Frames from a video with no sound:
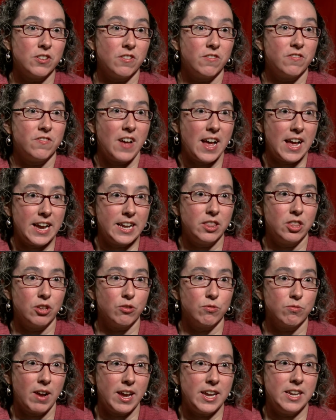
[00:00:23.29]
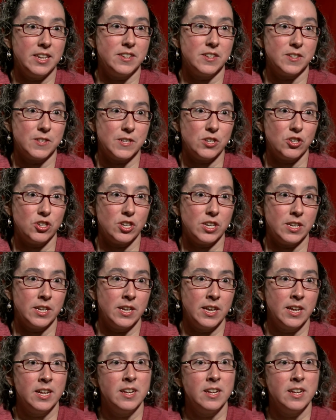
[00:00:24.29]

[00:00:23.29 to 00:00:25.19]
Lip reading: to find the right decision.